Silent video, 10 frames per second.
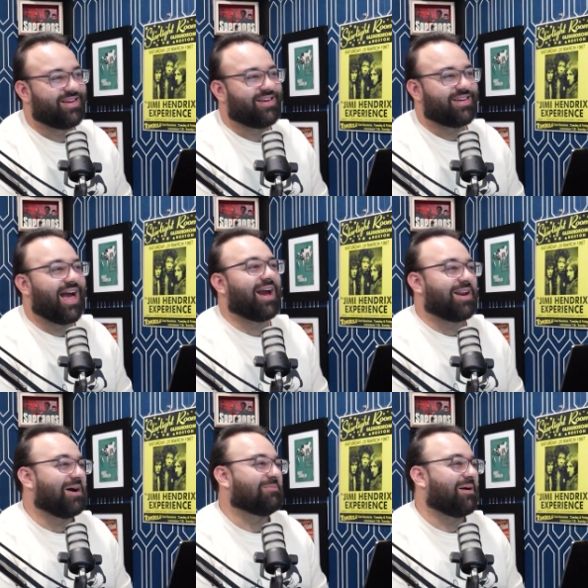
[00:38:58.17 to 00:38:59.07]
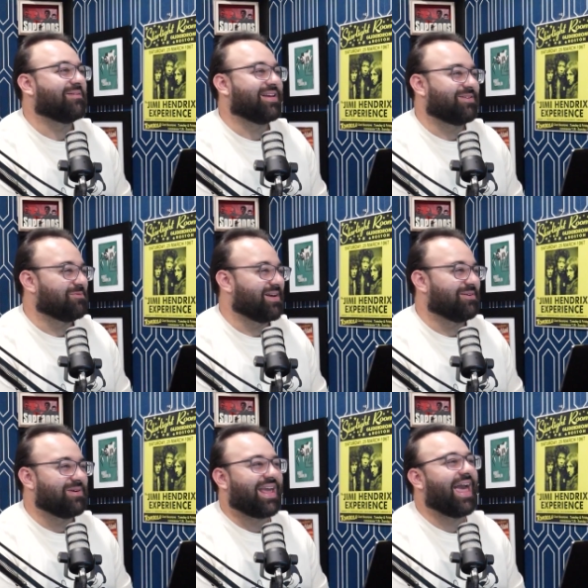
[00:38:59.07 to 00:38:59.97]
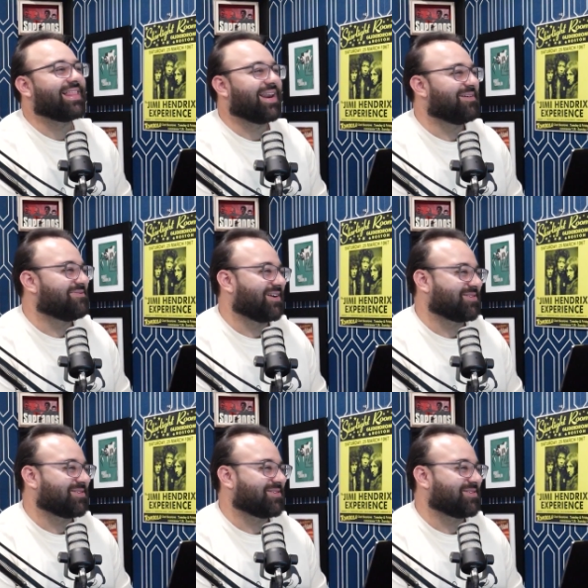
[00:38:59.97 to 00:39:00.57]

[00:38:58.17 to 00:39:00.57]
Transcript: Yeah, I know. Probably we can't let it affect our